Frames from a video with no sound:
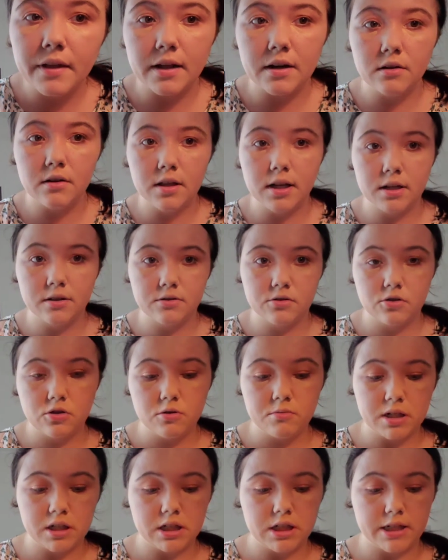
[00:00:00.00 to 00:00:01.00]
like too
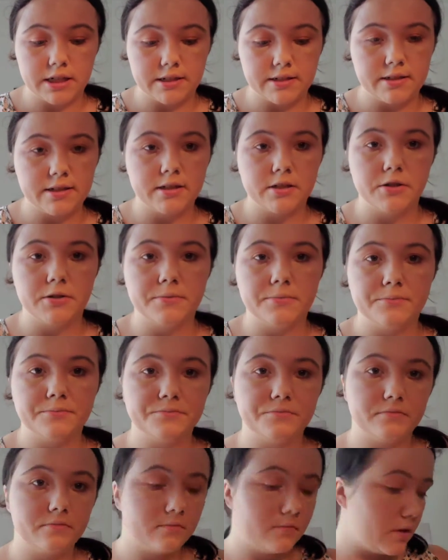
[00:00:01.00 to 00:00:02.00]
much concealer
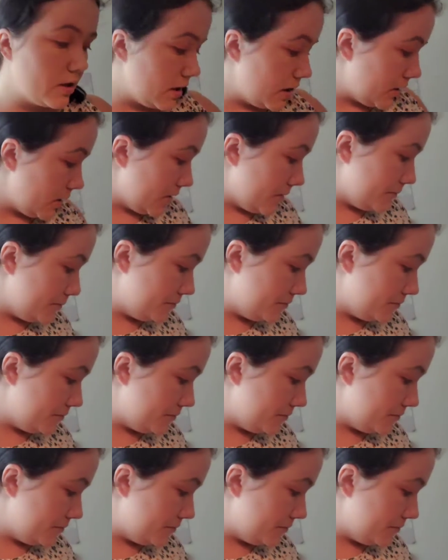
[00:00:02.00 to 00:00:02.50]
either.